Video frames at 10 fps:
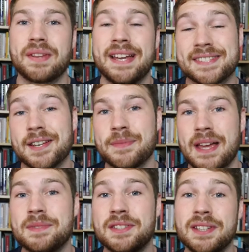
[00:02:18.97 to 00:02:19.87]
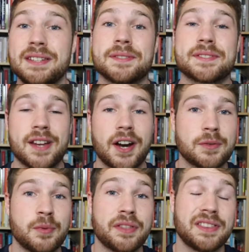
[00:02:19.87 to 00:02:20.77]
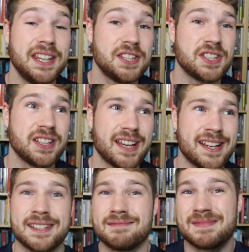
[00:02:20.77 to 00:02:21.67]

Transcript: And sometimes you need to start with teaching a